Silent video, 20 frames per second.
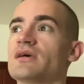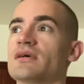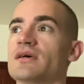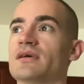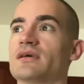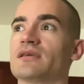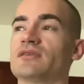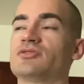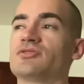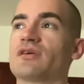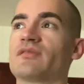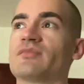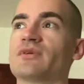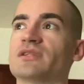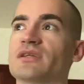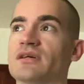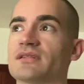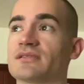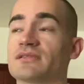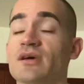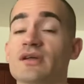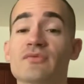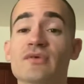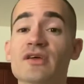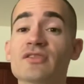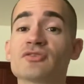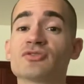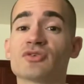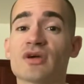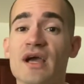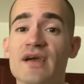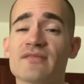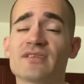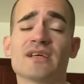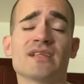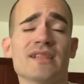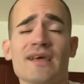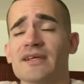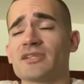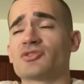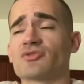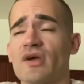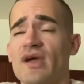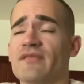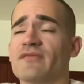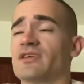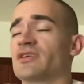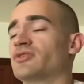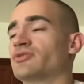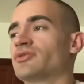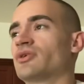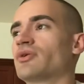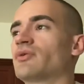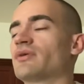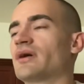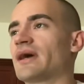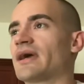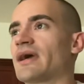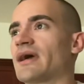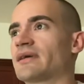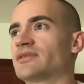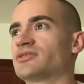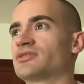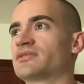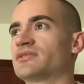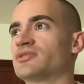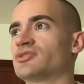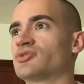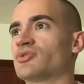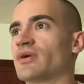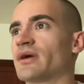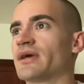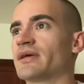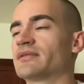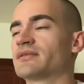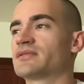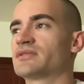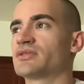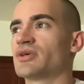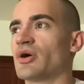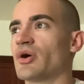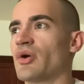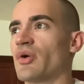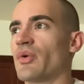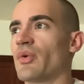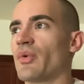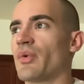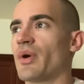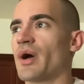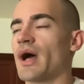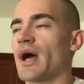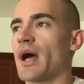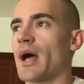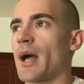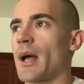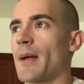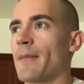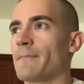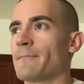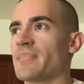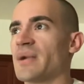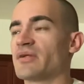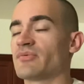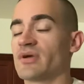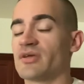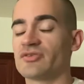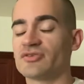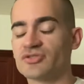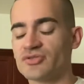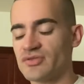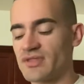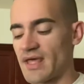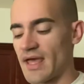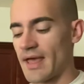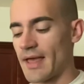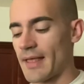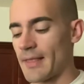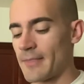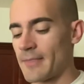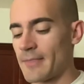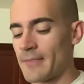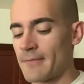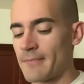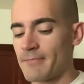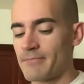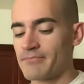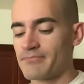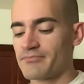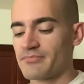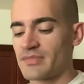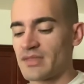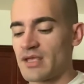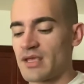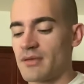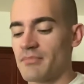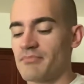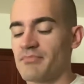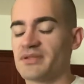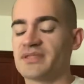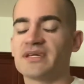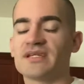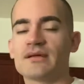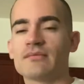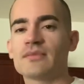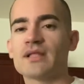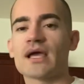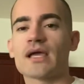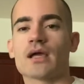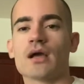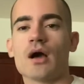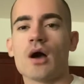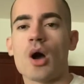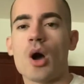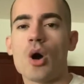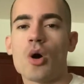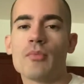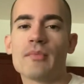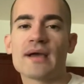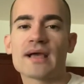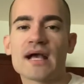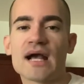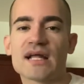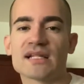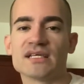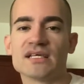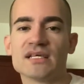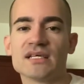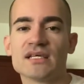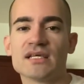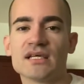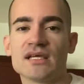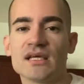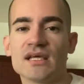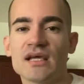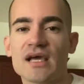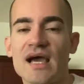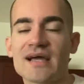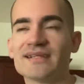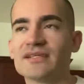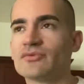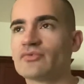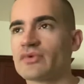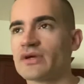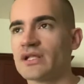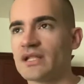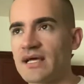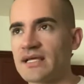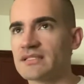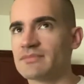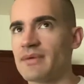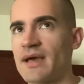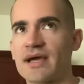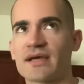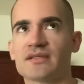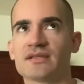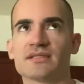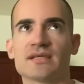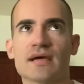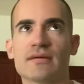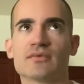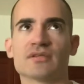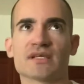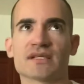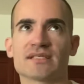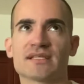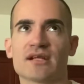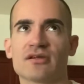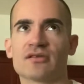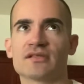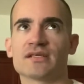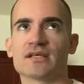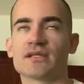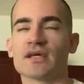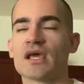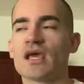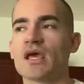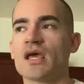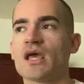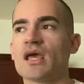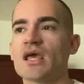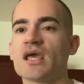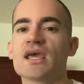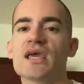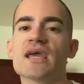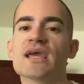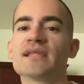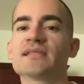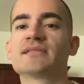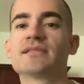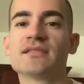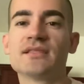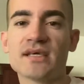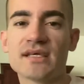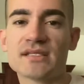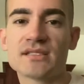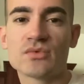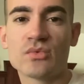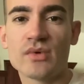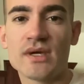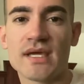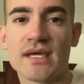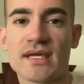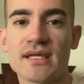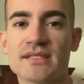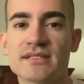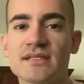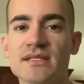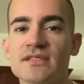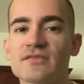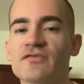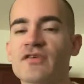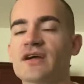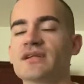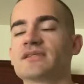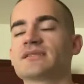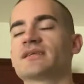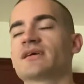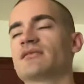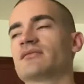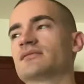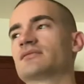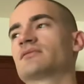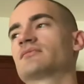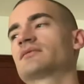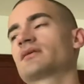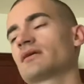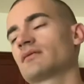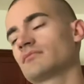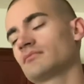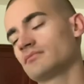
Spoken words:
It'd drive me nuts. So I'd rather drive, and I like driving, you know. I just enjoy it. So I'd rather do that. But then I'm like, oh, my God. I didn't realize back at the time it was, like, Saturday, Sunday. It's this week. It's this Friday, Saturday. So I was like,